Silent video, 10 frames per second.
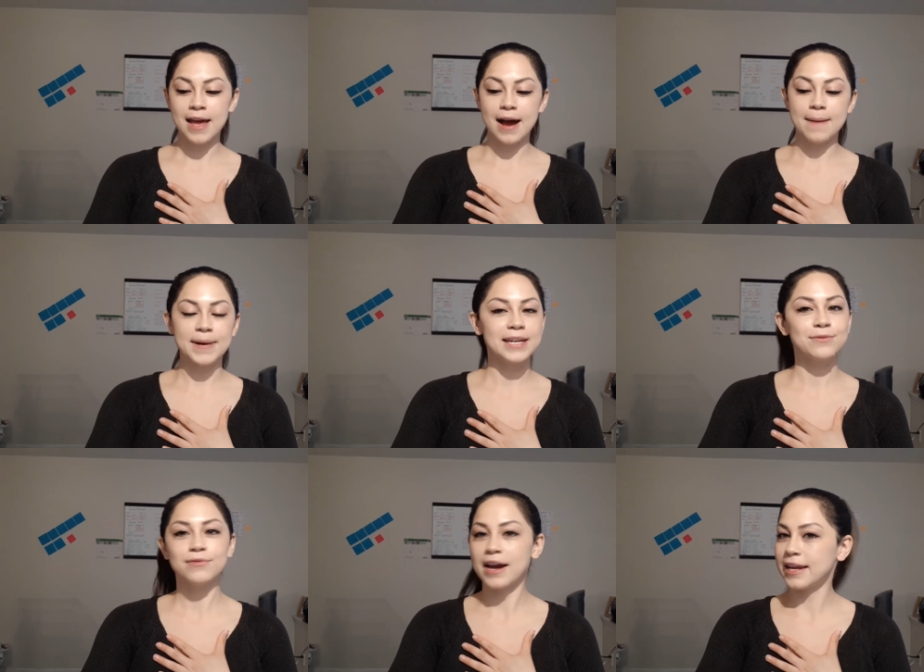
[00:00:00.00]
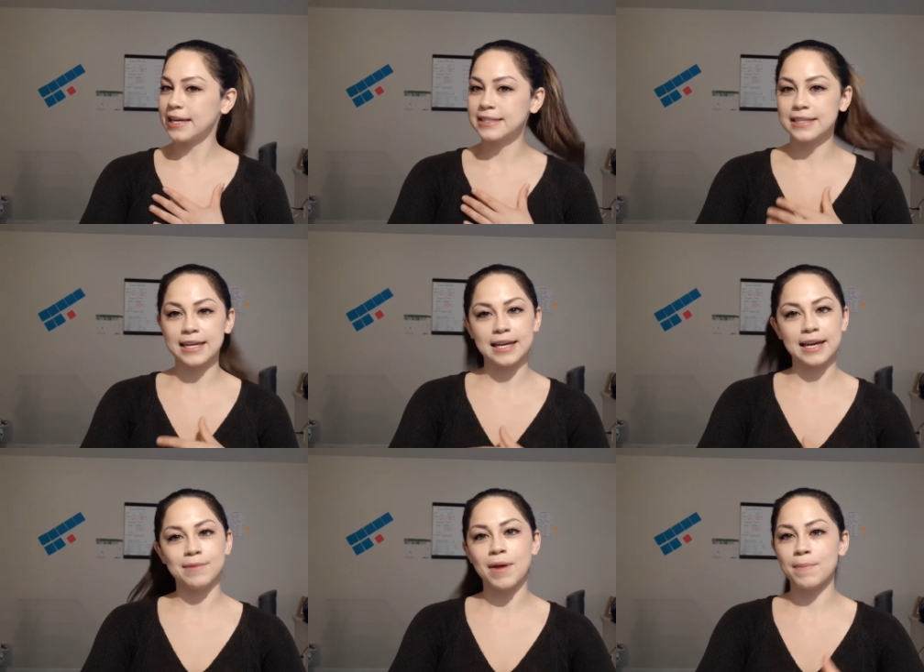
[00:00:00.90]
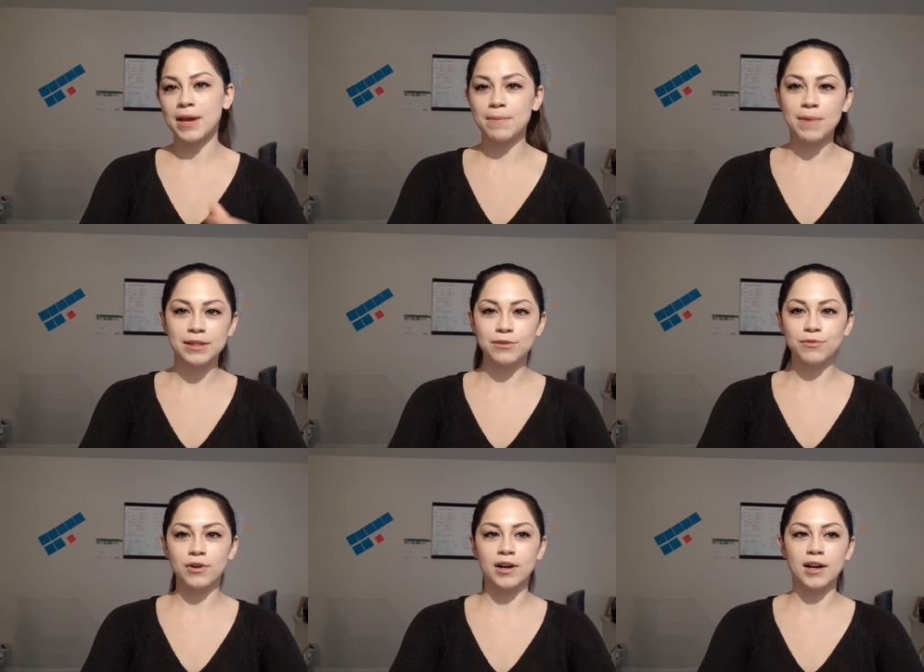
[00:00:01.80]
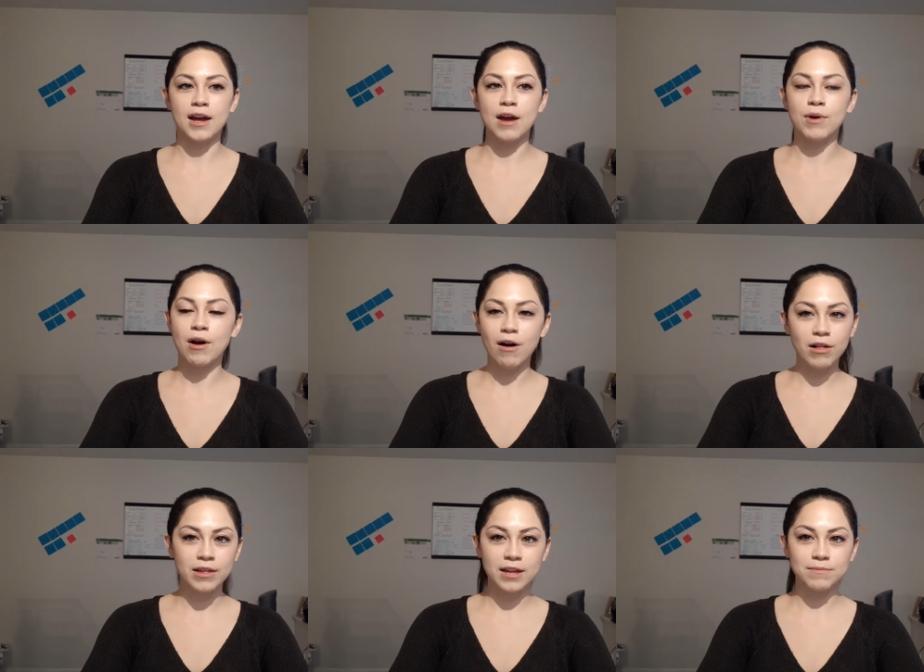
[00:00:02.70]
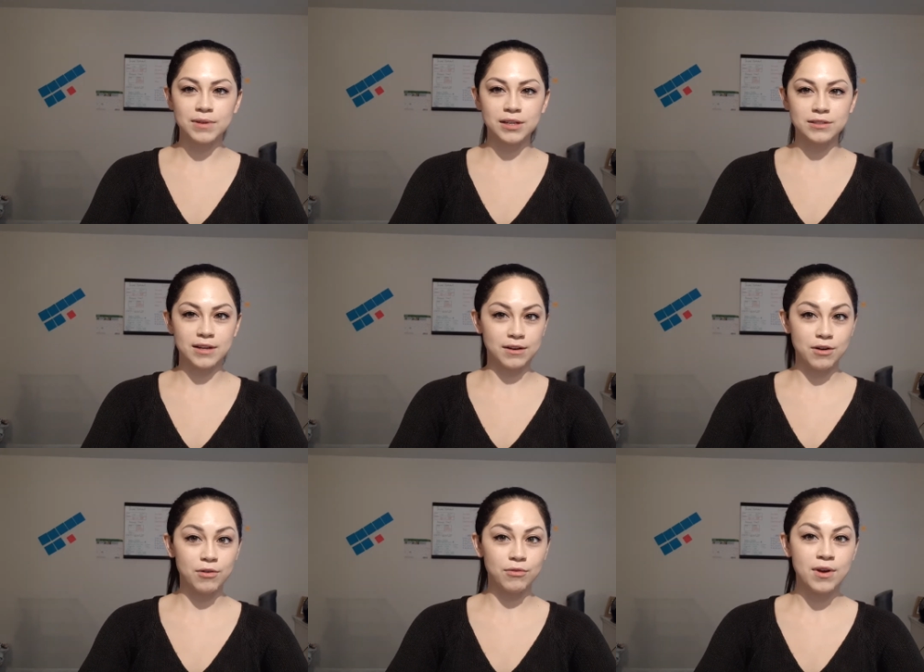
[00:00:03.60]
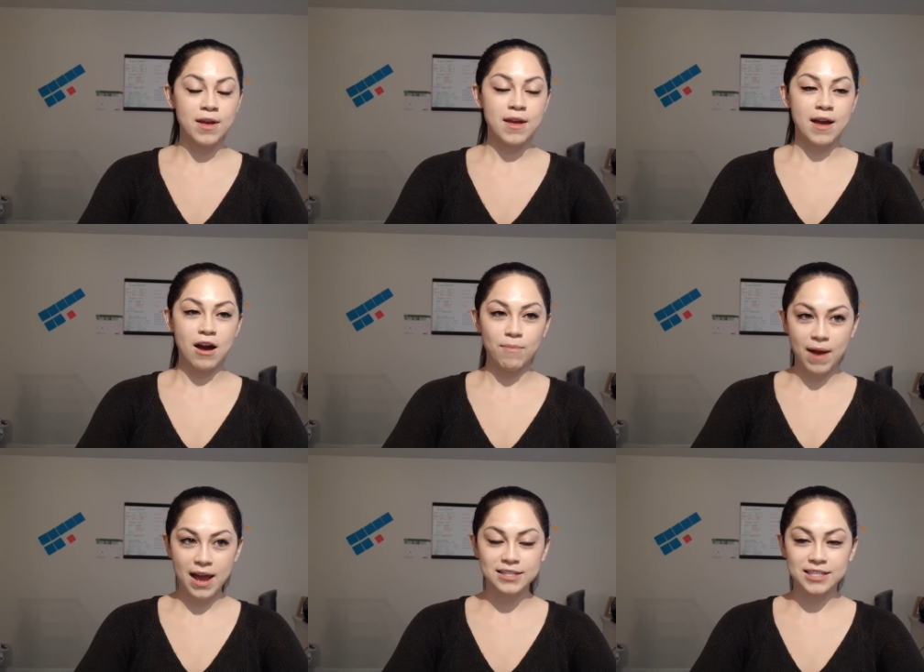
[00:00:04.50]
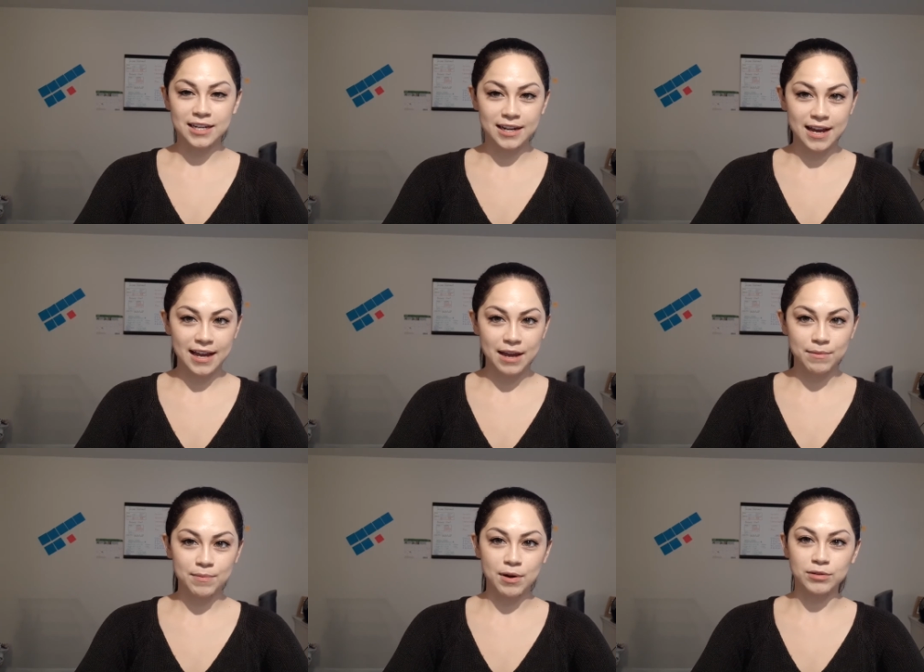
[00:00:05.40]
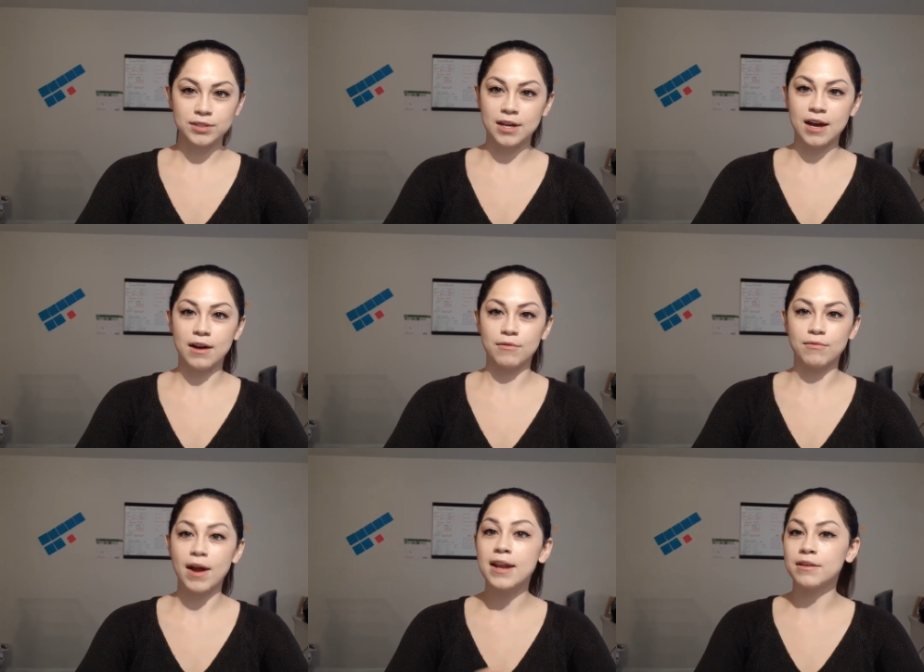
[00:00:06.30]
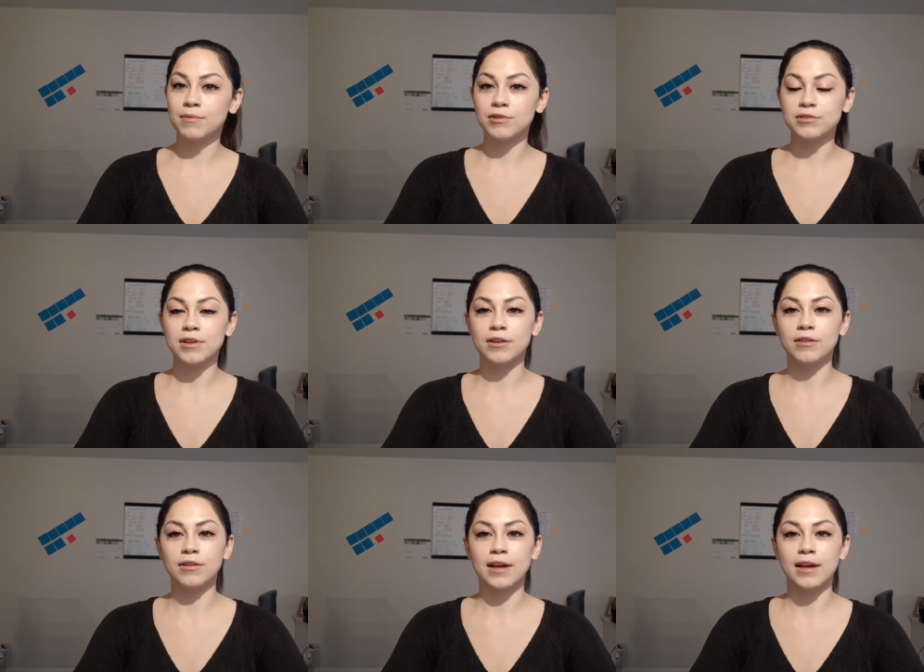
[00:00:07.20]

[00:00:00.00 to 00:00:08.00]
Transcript: Um, I didn't finance it. I'm not paying monthly for it. I went all in because I know how passionate I am about uh, riding a motorcycle.